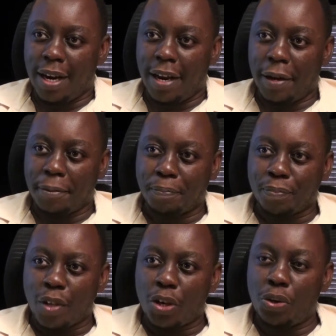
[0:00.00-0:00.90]
Quad A.
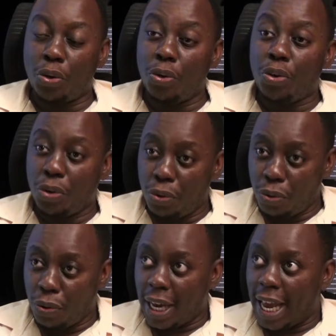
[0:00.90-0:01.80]

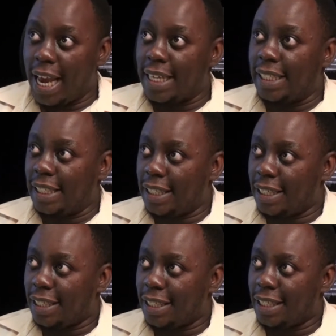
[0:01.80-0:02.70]

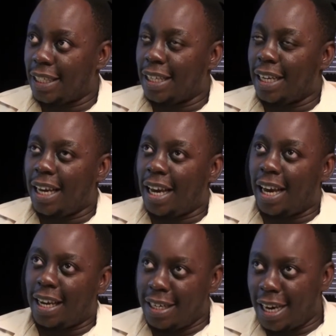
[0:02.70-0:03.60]

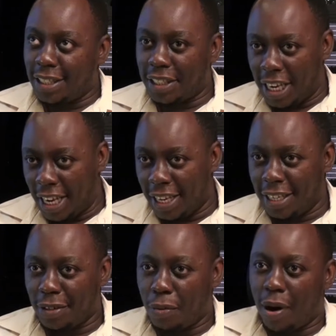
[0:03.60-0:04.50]
Q-U-A-D-A.
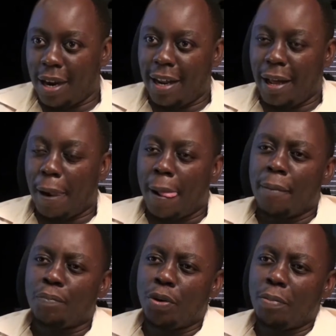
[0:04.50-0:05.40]
Quad A.
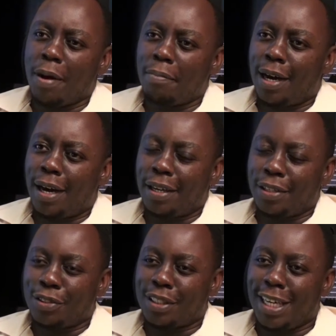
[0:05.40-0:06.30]
You remember
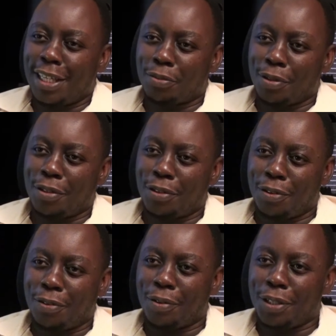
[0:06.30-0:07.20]
those days when
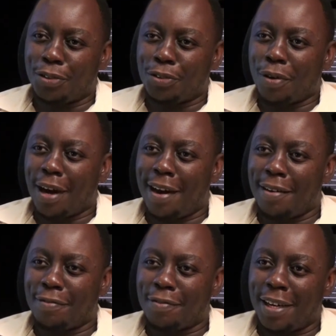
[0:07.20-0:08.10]
we used to
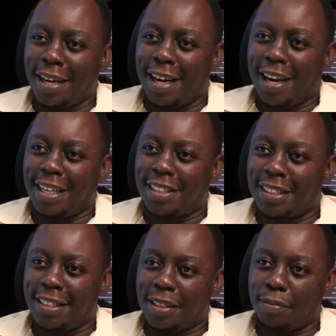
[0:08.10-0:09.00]
have a
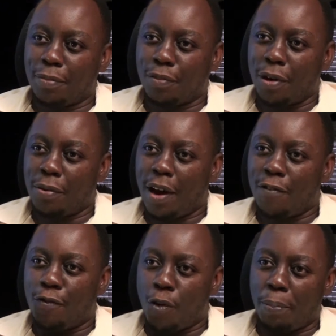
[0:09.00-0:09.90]
system, when we have
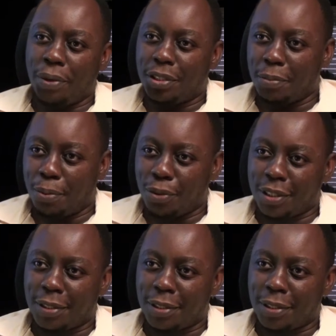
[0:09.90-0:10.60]
four principals.